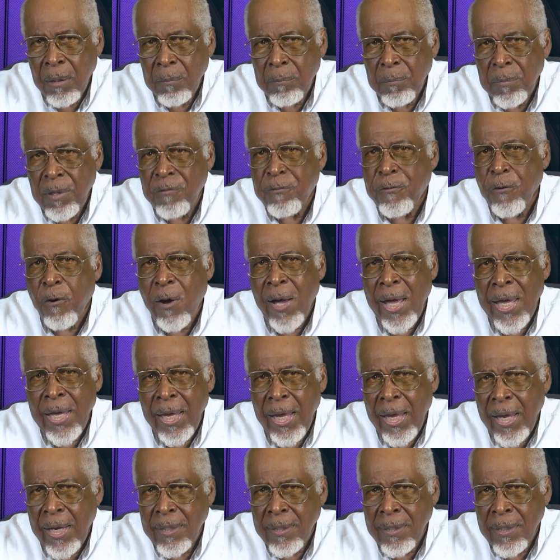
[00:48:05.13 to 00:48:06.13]
Before I
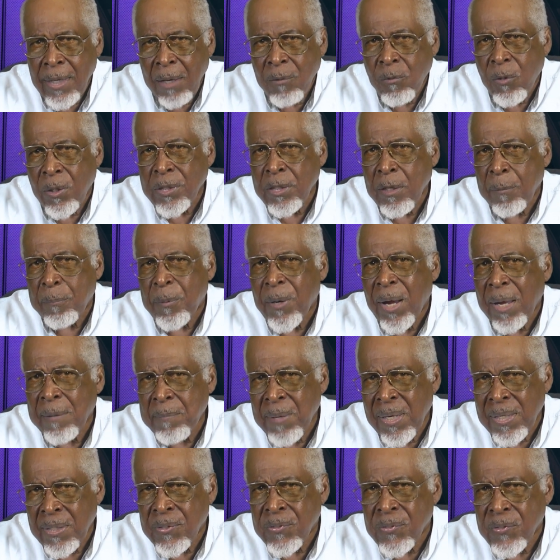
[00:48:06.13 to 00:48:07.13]
end, I want the Prime
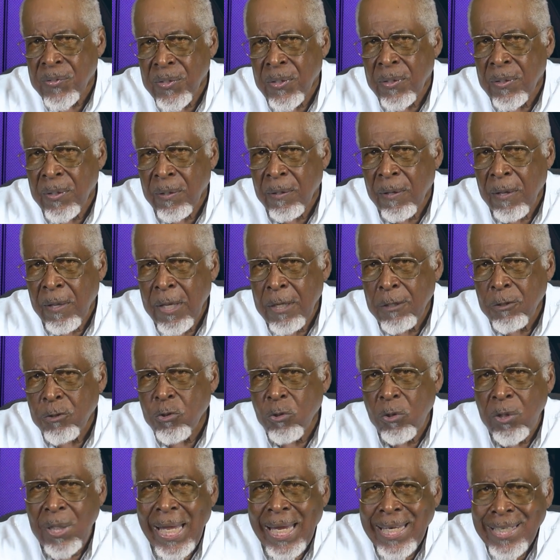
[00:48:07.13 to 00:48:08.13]
Minister to
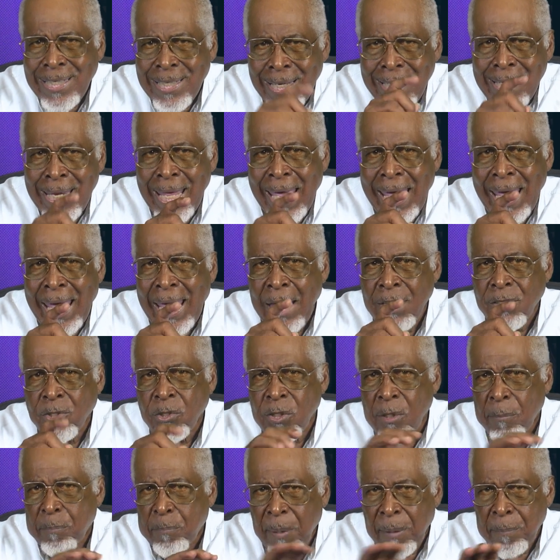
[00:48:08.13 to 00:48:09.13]
lend an ear
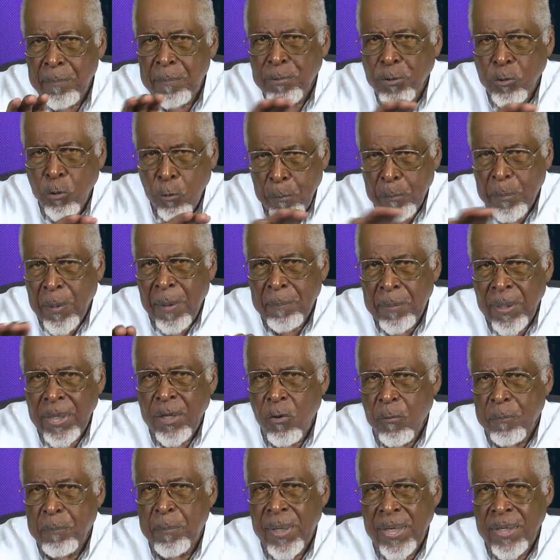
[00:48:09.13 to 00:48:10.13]
to public
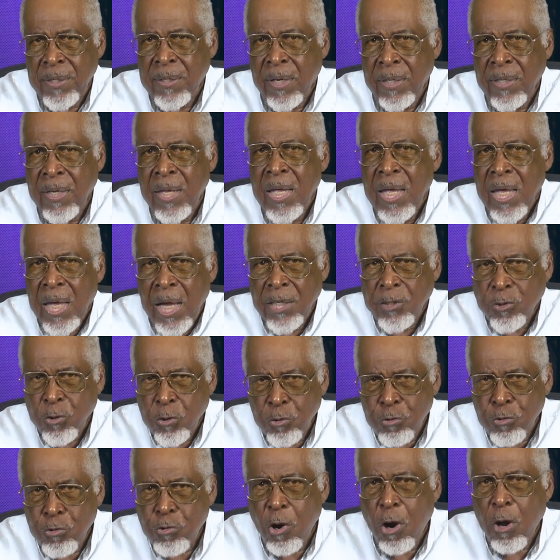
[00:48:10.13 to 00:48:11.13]
opinion and to
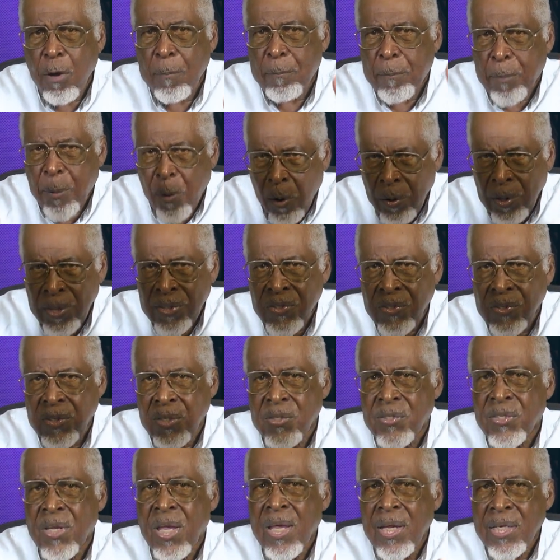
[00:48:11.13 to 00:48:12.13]
draw up
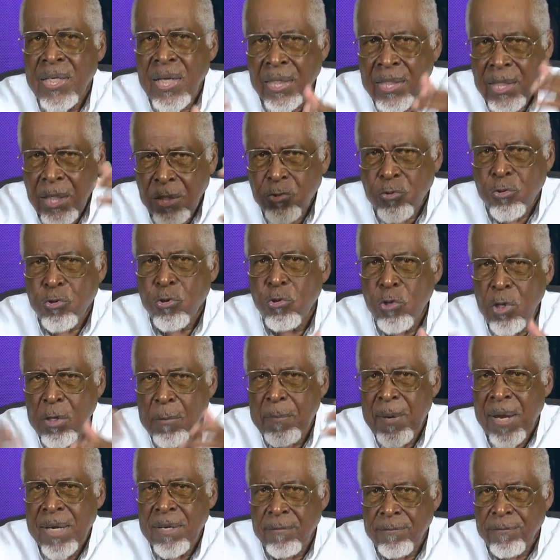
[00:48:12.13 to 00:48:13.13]
policies that are truly
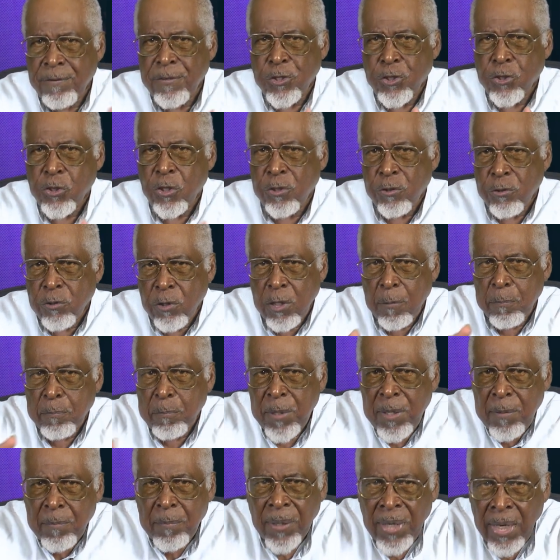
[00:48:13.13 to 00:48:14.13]
beneficial to the
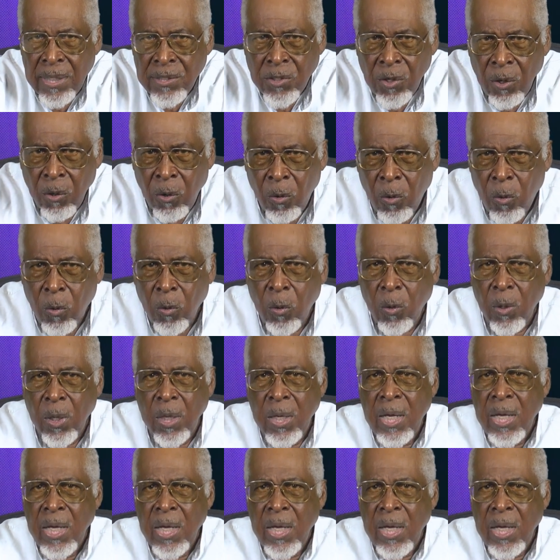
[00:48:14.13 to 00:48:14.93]
people as a whole.